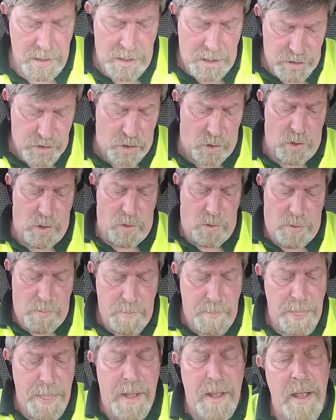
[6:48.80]
So,
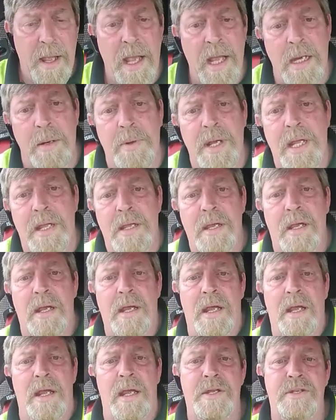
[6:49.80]
anyway,
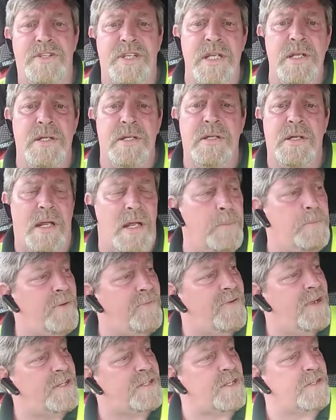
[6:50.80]
uh, Jean, uh,
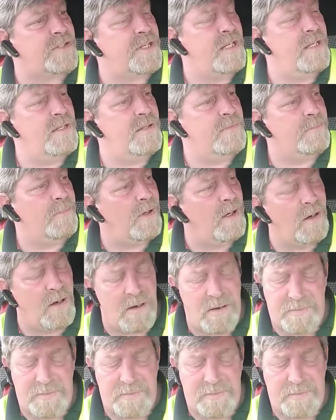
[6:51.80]
Professor Jean, oh